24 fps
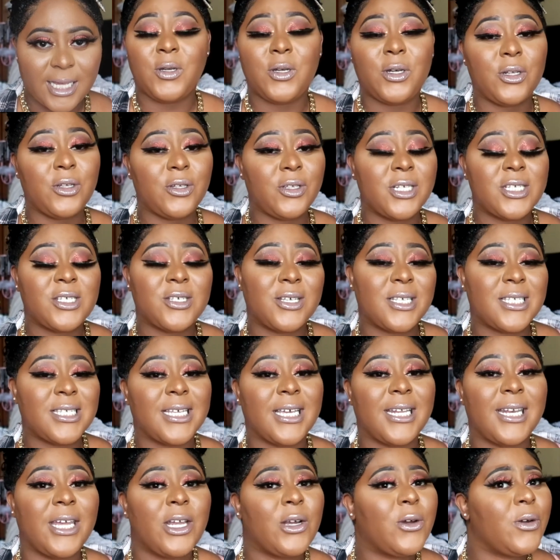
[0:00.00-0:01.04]
You can do this on
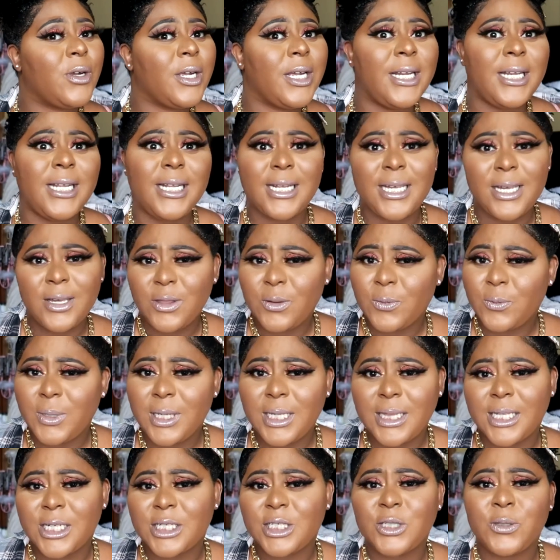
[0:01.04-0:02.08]
Sunday or any day of the
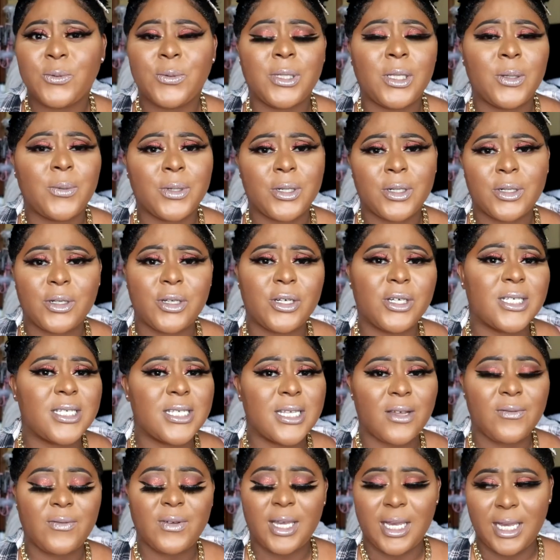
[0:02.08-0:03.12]
week that you really wanna do your
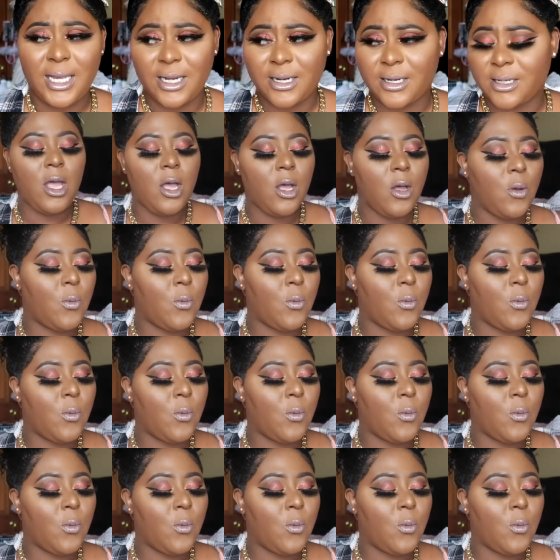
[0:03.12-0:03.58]
self-care.